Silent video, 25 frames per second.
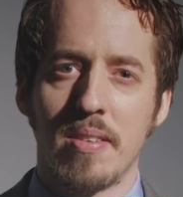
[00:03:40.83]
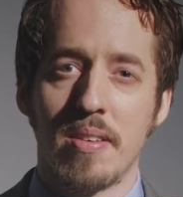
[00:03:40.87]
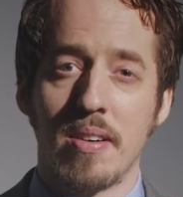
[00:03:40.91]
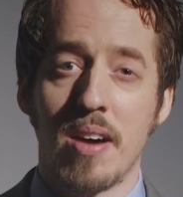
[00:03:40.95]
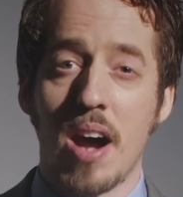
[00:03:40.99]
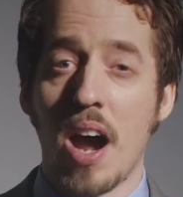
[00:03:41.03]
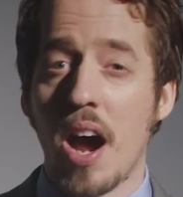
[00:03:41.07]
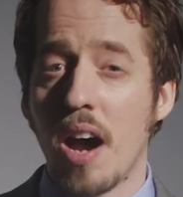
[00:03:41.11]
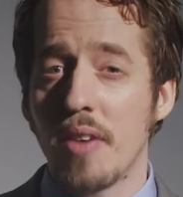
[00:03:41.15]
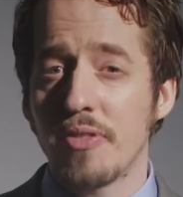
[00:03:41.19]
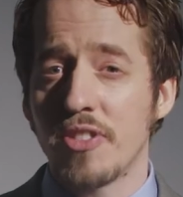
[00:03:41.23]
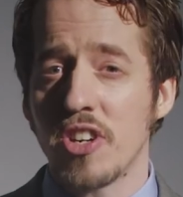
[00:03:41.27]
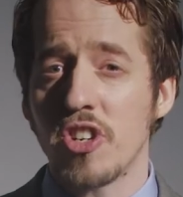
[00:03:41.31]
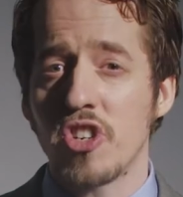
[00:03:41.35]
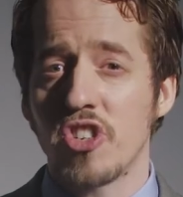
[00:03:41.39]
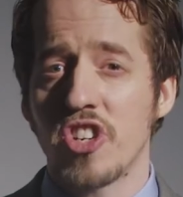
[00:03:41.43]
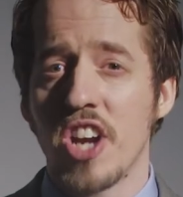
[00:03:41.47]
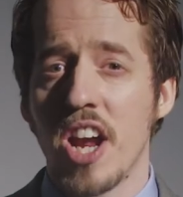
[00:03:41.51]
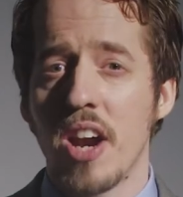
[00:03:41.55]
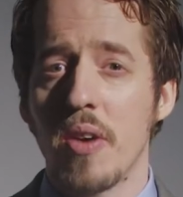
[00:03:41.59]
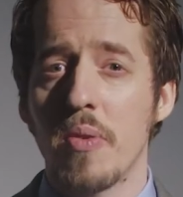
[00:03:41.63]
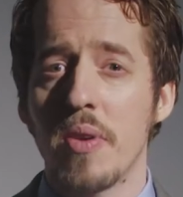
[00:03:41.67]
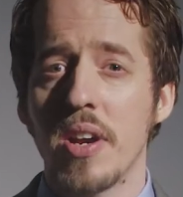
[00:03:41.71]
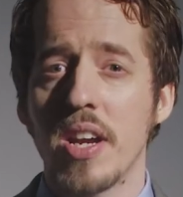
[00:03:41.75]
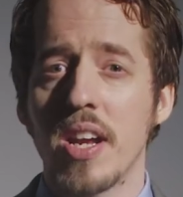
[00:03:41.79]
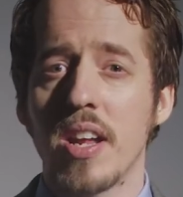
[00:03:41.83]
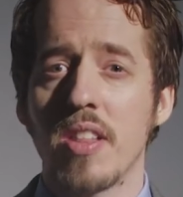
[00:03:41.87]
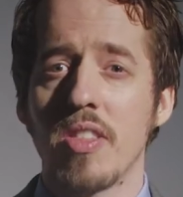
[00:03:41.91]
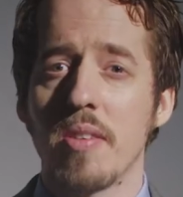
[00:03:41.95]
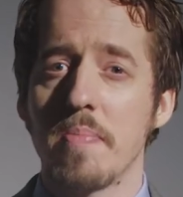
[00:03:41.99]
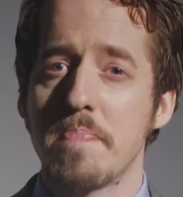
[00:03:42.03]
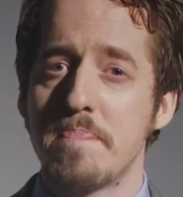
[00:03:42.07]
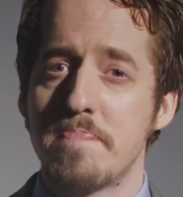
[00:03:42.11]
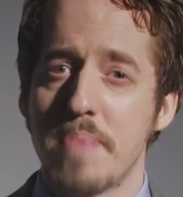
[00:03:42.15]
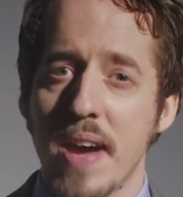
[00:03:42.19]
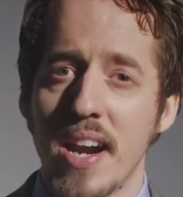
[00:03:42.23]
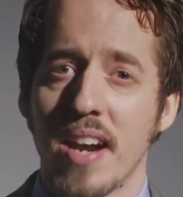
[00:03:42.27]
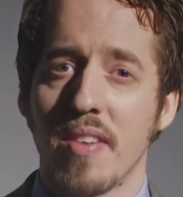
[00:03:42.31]
After sharing in the
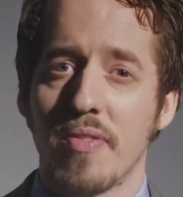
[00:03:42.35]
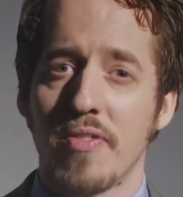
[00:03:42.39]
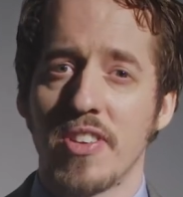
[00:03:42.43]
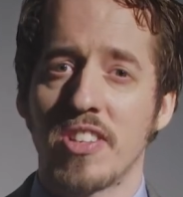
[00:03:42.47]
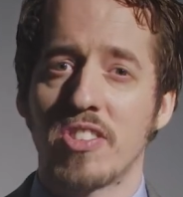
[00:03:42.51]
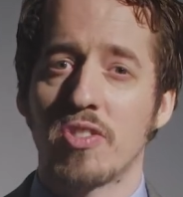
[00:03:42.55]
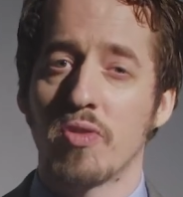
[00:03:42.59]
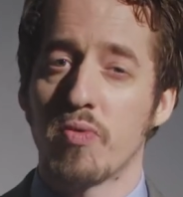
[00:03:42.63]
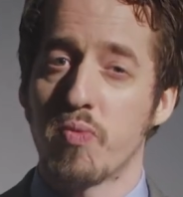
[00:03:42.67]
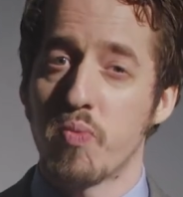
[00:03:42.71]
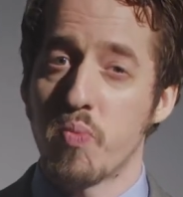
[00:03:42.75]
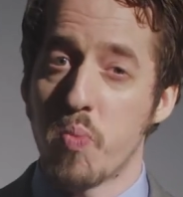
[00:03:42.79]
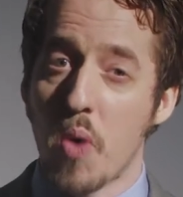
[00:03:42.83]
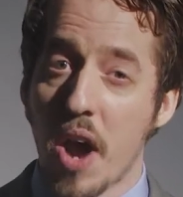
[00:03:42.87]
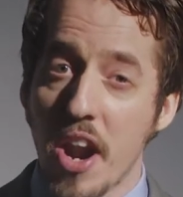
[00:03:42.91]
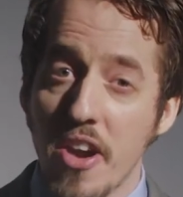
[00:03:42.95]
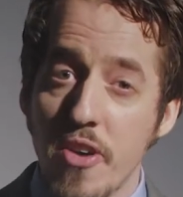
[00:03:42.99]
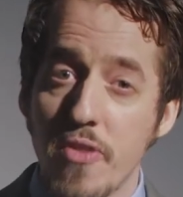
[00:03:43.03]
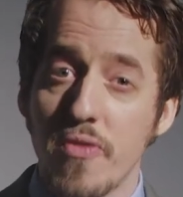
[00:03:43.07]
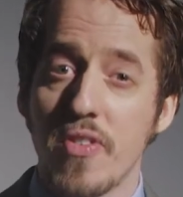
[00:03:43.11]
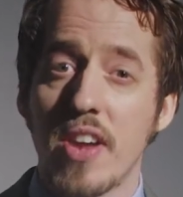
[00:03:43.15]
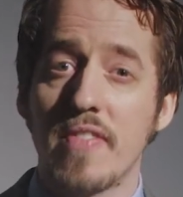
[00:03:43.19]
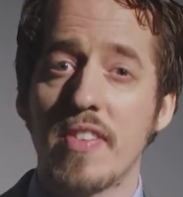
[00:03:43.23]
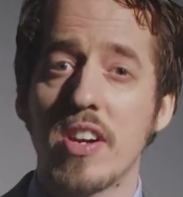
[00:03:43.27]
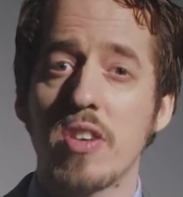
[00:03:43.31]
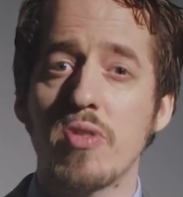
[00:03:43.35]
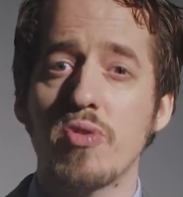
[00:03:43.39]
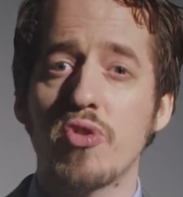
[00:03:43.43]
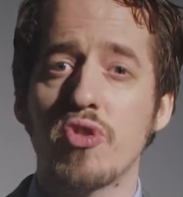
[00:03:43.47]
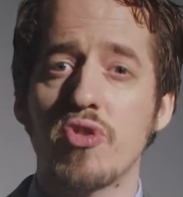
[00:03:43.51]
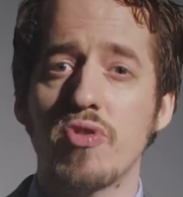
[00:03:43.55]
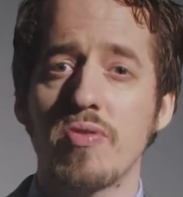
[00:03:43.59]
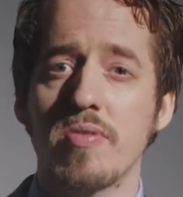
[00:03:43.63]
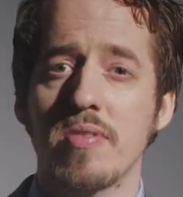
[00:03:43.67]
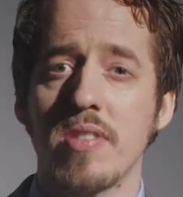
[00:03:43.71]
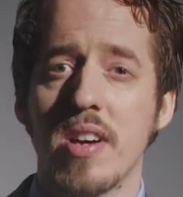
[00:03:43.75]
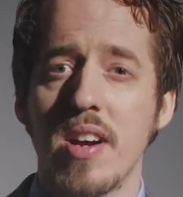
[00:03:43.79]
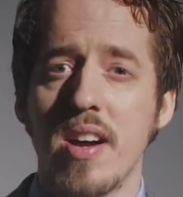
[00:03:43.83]
benefits of one
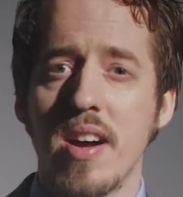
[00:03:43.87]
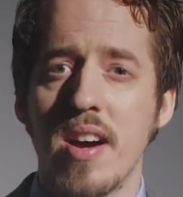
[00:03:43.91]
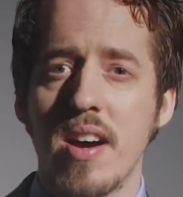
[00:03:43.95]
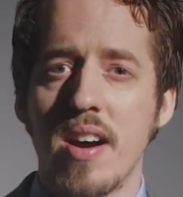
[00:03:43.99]
revolution,